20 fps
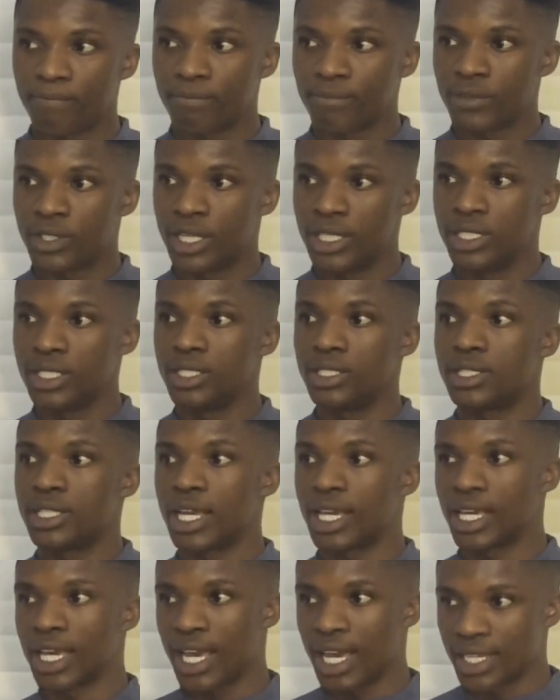they didn't
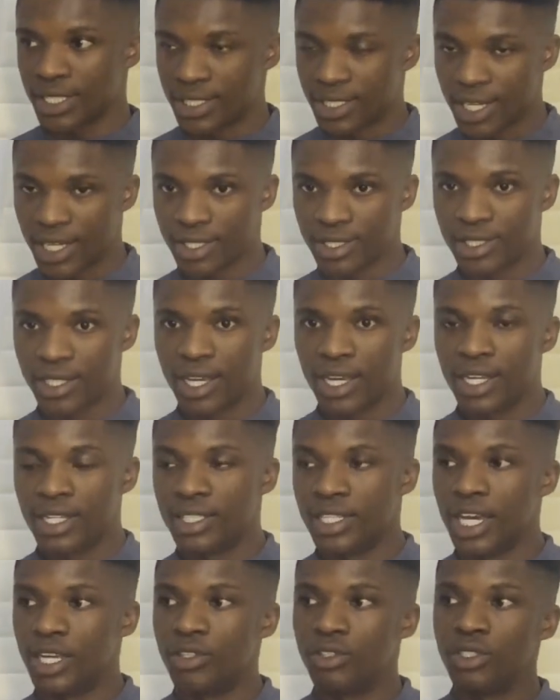take excess.
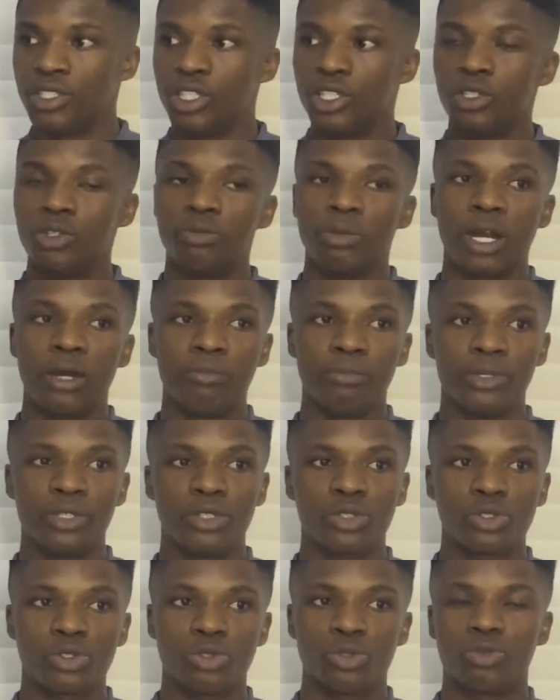Then you need human
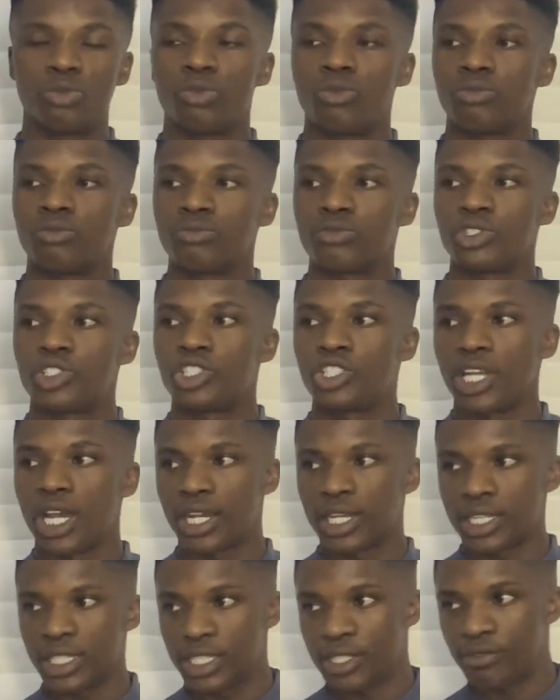being to check
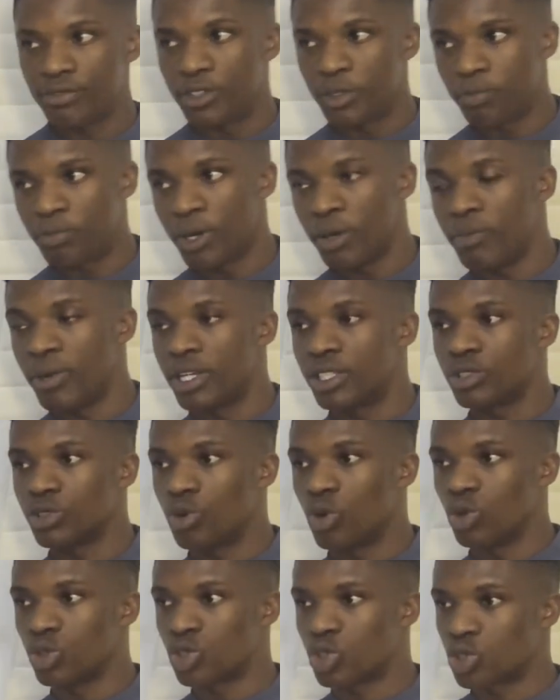if the payment
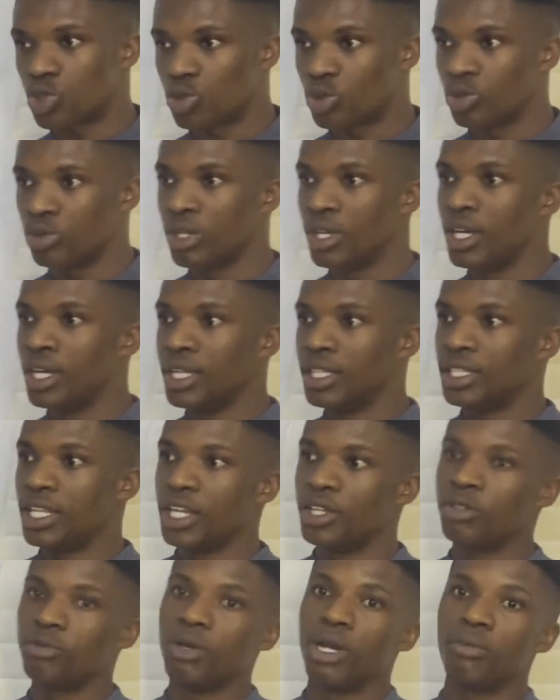goes through.
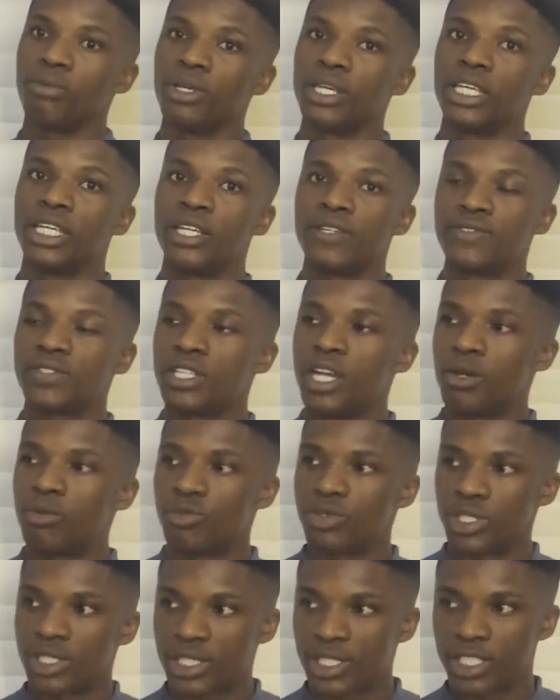Then human being gives them
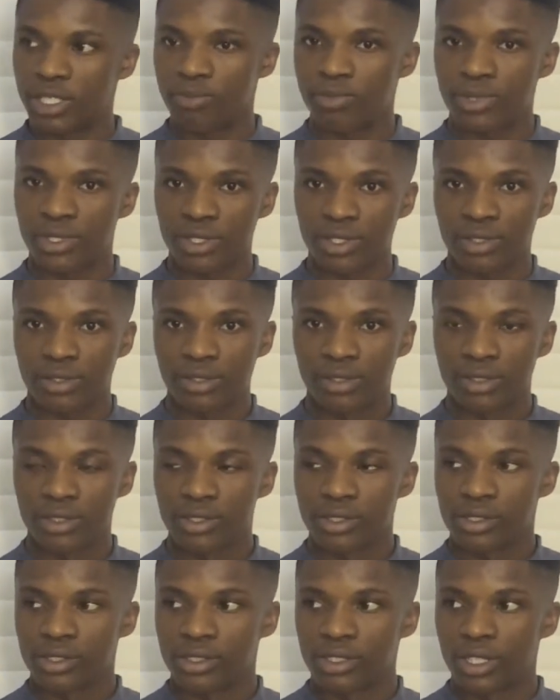receipt.
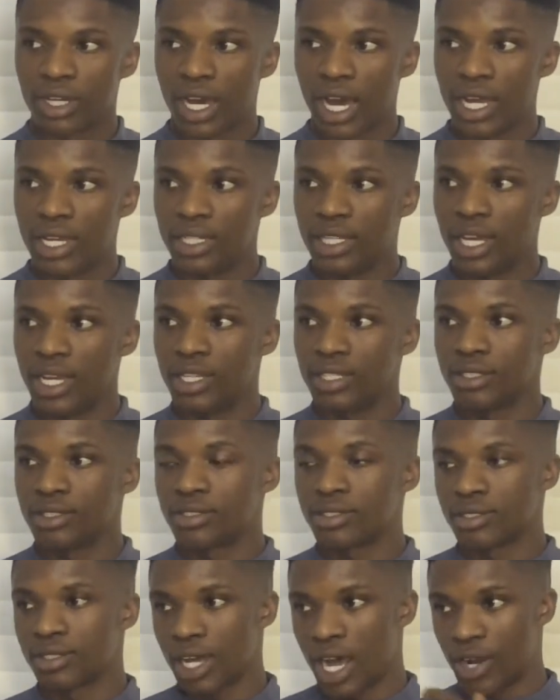And then
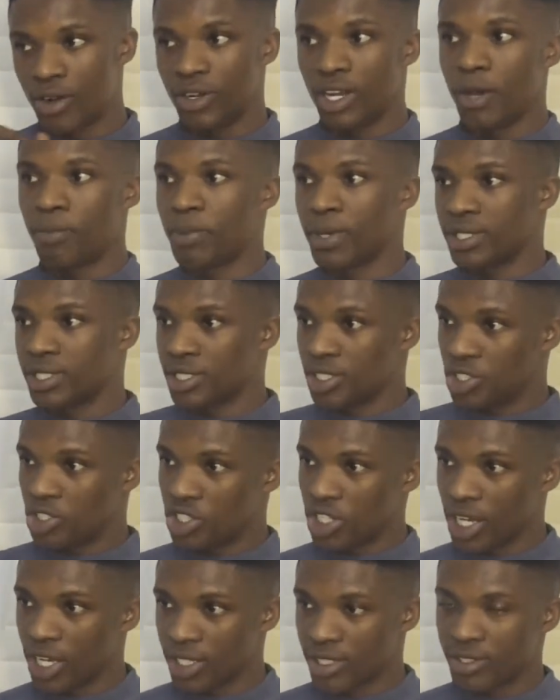another person
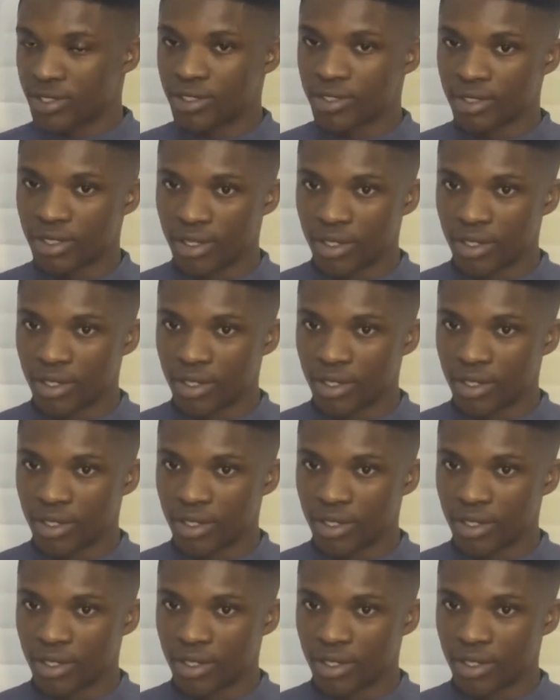checks